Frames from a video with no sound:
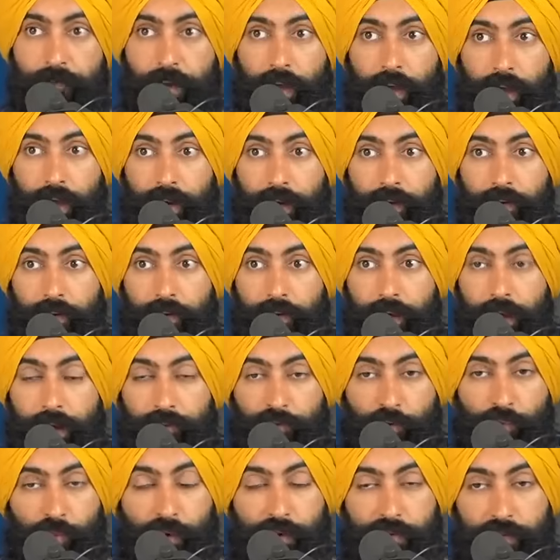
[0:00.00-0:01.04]
And
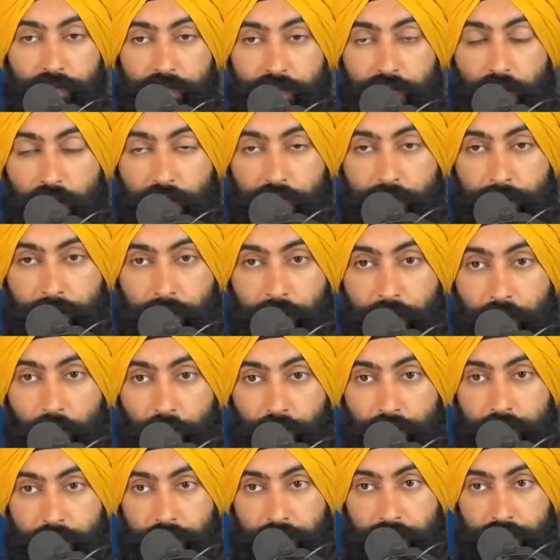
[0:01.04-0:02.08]
everyone talked about how
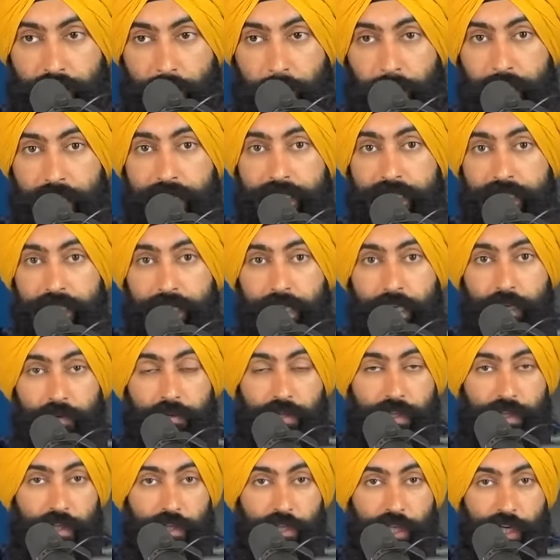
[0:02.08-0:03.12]
this was amazing and it was
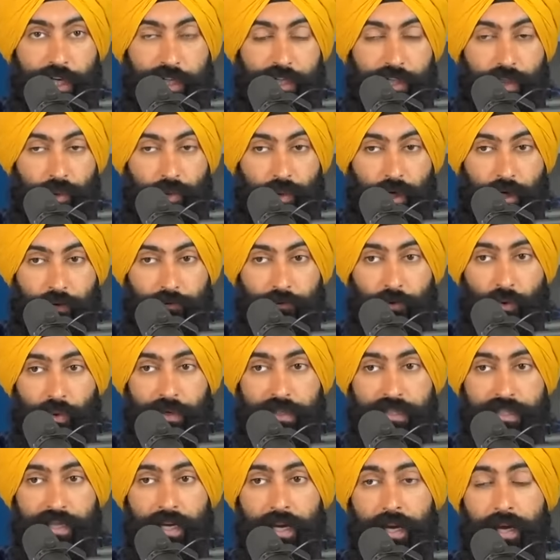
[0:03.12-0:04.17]
going to change the
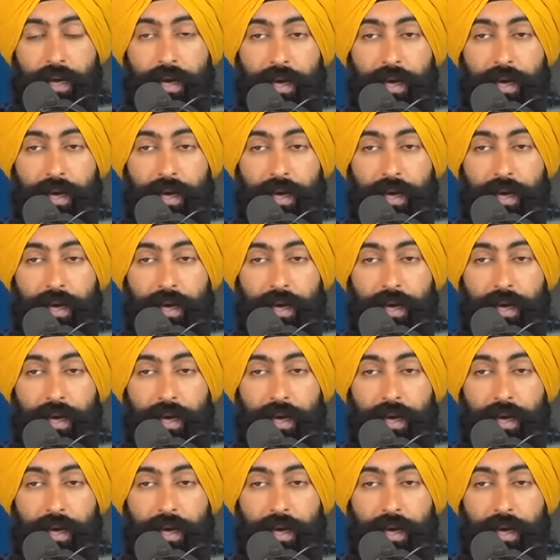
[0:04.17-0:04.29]
workforce.